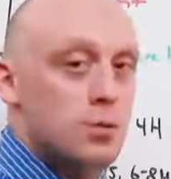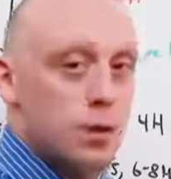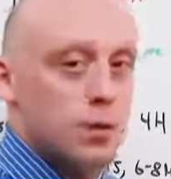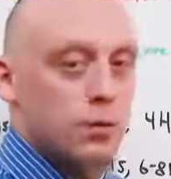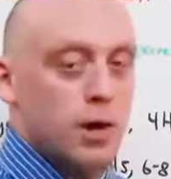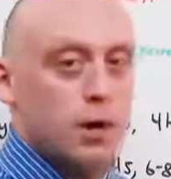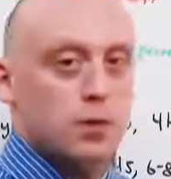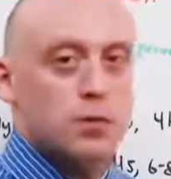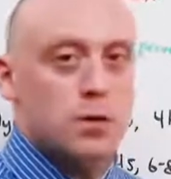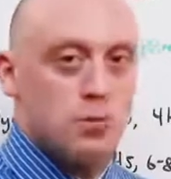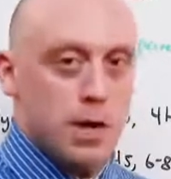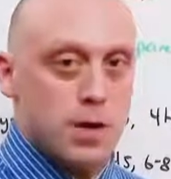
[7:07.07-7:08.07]
the bone marrow
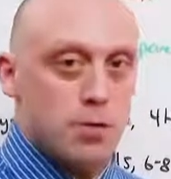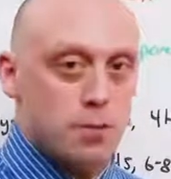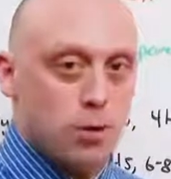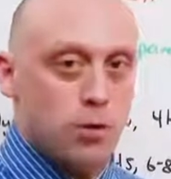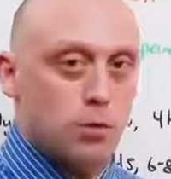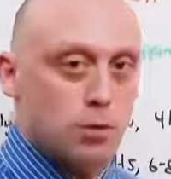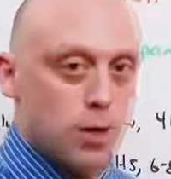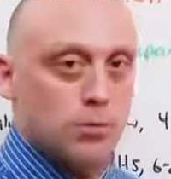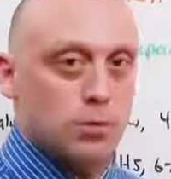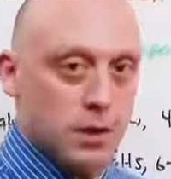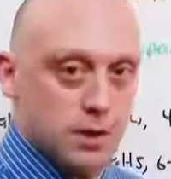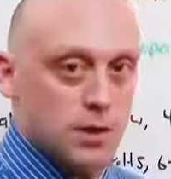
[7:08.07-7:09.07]
to make more
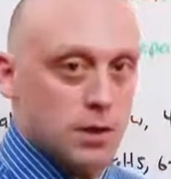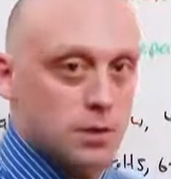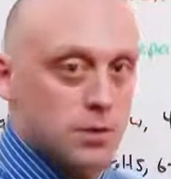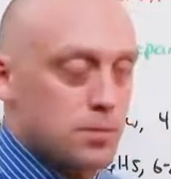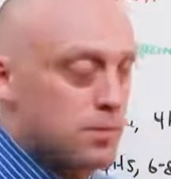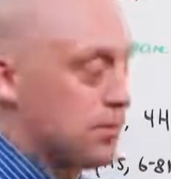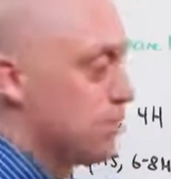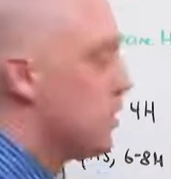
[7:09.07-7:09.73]
red blood cells.